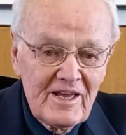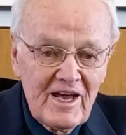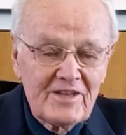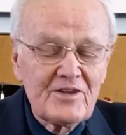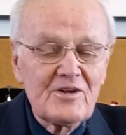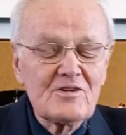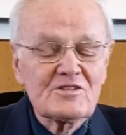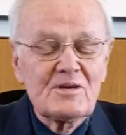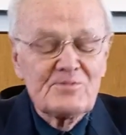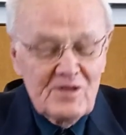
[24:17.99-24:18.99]
And you know,
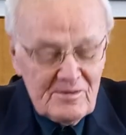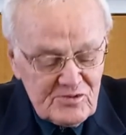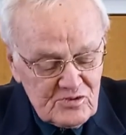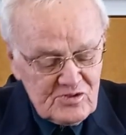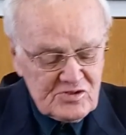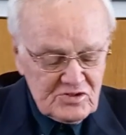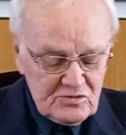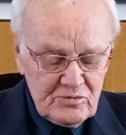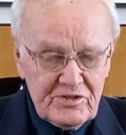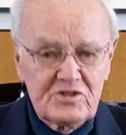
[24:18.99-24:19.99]
sometimes you just
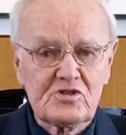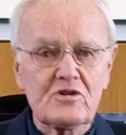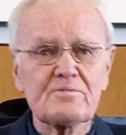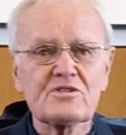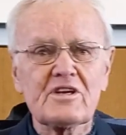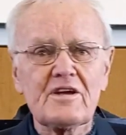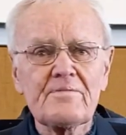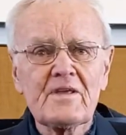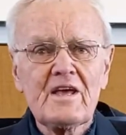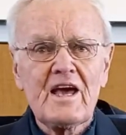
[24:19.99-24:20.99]
sit with a scripture
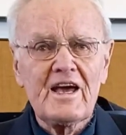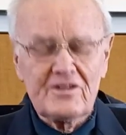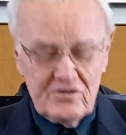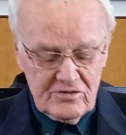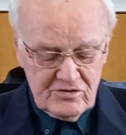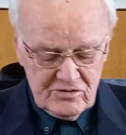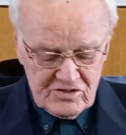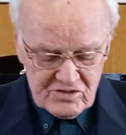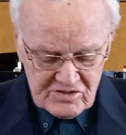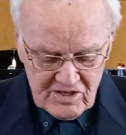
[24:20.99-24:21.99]
and you
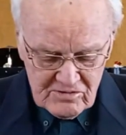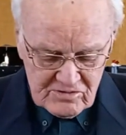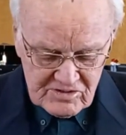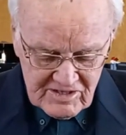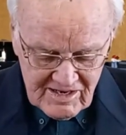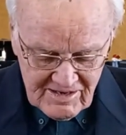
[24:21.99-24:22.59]
just don't